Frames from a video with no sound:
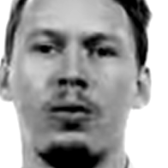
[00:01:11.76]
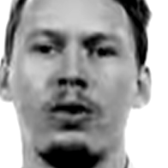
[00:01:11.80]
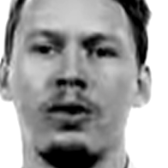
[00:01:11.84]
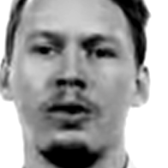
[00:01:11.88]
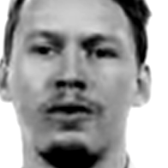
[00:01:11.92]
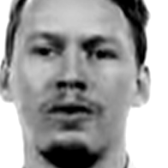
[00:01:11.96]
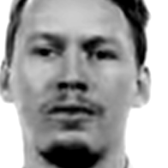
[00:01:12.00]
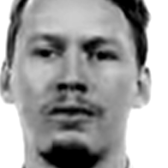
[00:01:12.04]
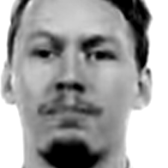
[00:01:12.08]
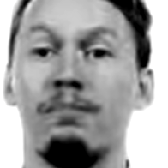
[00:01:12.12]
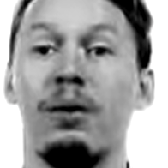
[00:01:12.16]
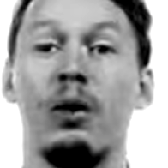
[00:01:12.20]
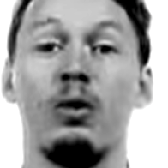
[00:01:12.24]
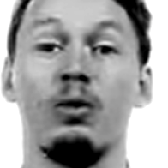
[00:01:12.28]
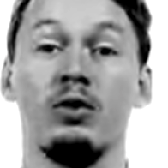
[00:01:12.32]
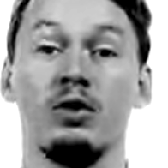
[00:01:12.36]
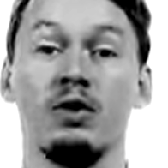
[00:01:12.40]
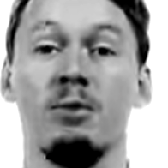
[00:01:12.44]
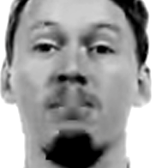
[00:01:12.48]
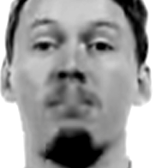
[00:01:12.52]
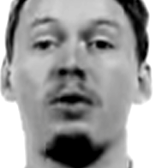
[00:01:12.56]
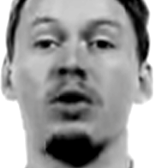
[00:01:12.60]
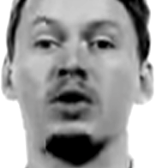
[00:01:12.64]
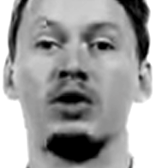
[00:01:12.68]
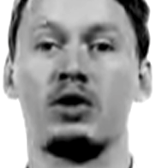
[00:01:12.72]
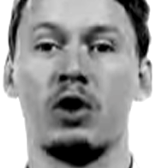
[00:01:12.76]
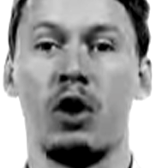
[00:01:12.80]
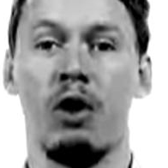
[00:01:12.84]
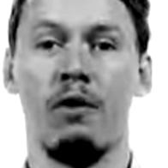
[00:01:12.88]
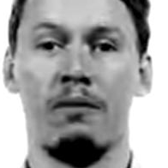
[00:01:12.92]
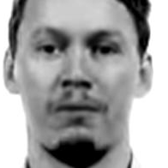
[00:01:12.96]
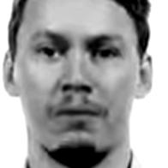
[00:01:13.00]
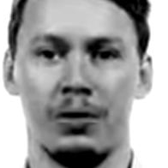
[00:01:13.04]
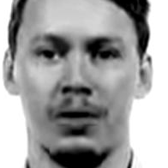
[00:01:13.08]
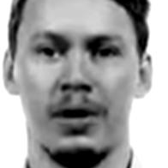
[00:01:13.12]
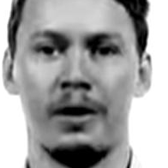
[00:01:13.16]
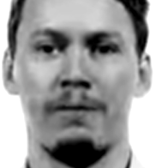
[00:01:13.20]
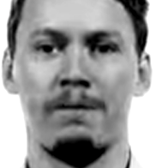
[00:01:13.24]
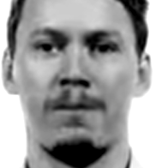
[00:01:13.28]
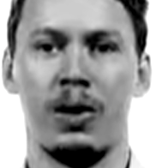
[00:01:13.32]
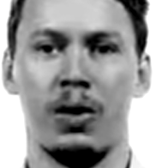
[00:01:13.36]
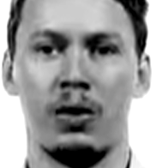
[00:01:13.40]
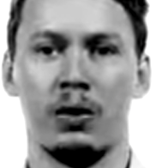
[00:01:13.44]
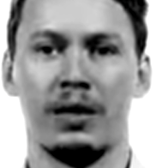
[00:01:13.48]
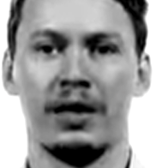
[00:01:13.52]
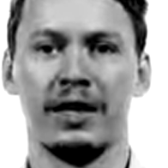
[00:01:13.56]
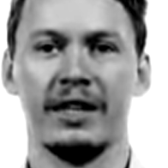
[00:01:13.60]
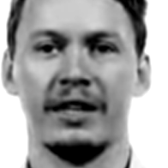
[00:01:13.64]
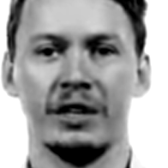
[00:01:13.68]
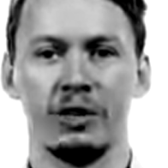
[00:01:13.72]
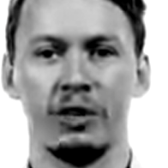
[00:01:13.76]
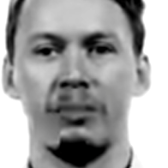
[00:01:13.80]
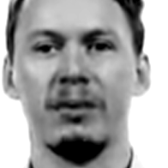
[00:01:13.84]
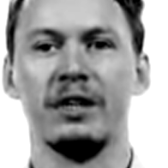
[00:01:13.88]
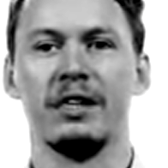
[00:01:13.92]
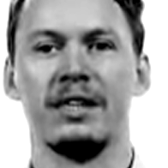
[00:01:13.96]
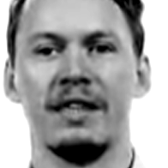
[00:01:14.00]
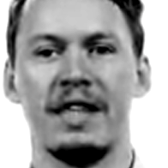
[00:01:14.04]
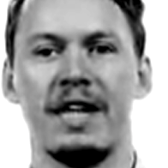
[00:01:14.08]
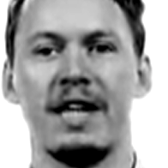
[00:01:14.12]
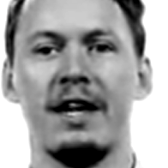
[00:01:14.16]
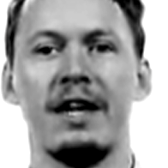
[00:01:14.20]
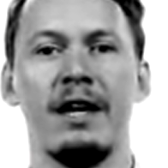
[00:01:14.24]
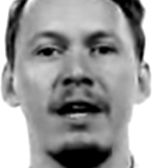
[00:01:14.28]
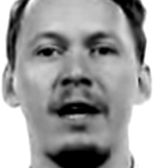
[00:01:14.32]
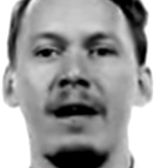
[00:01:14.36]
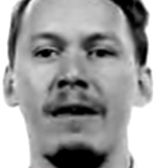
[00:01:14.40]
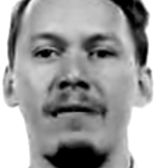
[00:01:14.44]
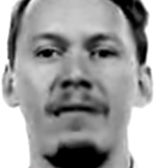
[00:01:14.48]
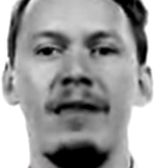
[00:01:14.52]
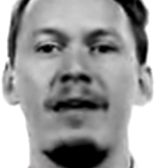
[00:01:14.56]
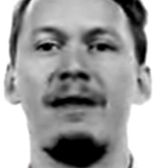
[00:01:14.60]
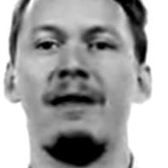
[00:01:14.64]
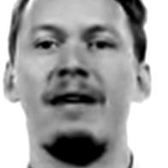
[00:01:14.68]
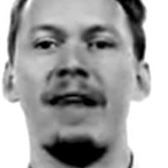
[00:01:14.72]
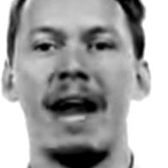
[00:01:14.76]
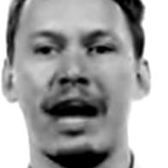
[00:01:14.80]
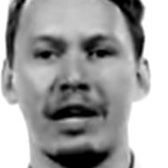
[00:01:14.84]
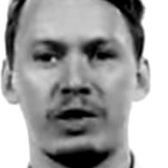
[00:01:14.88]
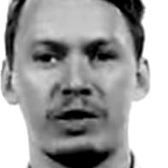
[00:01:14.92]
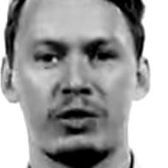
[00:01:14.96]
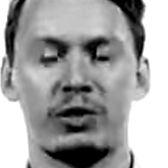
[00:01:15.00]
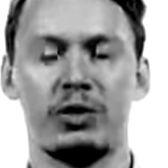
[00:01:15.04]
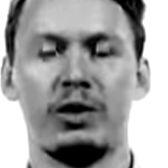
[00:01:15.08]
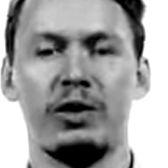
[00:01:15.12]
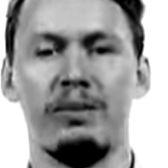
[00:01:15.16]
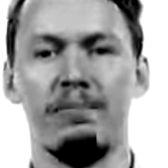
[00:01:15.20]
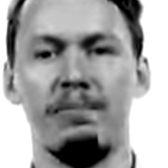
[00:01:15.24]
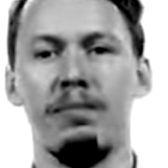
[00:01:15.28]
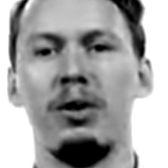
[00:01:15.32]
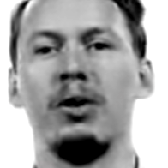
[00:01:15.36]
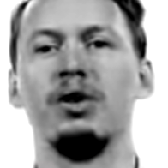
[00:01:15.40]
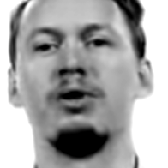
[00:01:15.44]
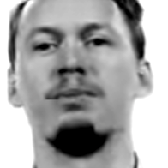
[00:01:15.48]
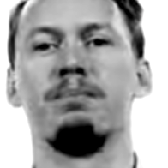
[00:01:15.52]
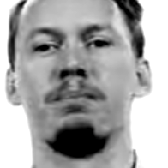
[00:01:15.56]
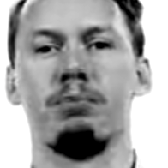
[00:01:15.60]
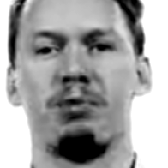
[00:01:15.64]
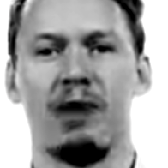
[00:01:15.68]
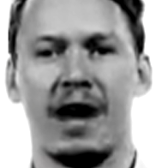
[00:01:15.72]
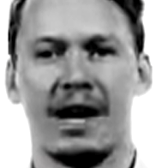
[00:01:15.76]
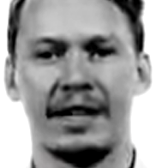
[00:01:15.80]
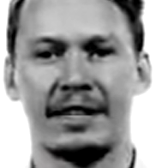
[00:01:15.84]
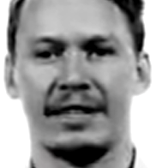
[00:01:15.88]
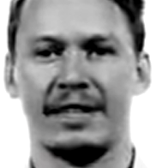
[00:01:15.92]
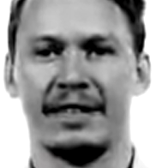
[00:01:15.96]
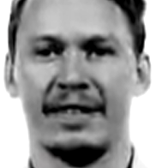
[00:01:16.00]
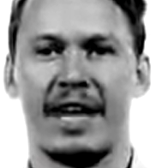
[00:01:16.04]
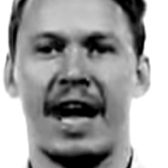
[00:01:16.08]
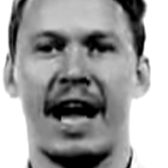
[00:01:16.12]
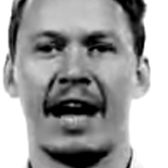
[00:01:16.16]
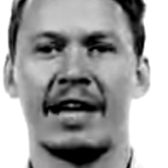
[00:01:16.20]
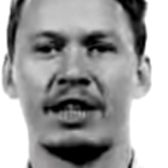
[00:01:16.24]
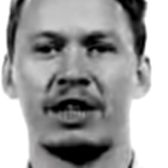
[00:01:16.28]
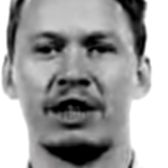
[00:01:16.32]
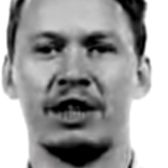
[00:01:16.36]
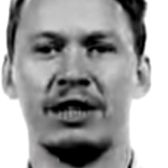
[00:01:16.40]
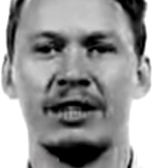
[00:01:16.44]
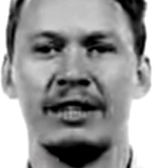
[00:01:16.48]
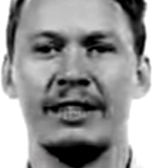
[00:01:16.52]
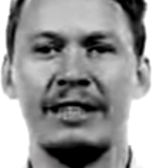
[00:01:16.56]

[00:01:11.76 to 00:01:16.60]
that bowlers are most confident in bowling. It's almost their natural and most practiced action.